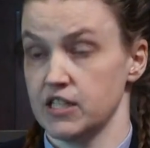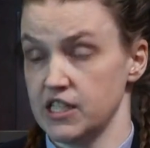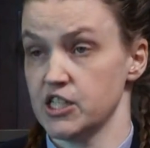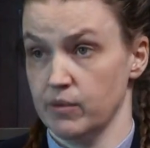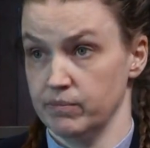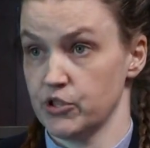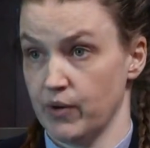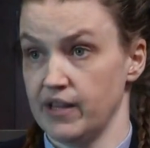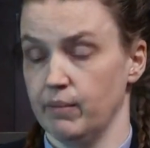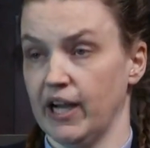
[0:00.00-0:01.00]
and pantry
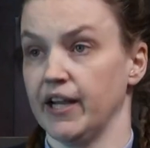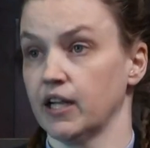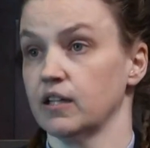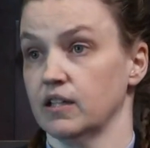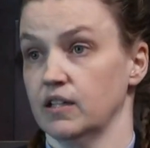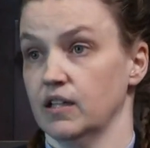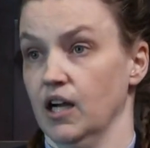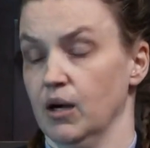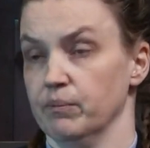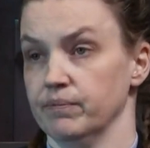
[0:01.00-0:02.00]
so that Timothy
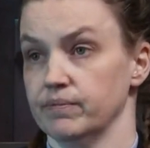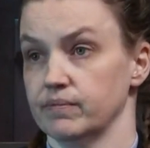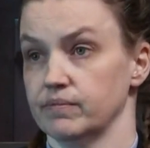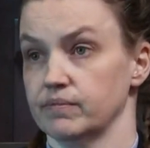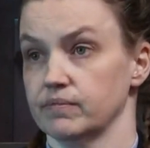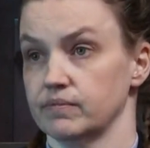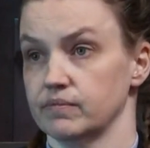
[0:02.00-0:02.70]
couldn't sneak food in,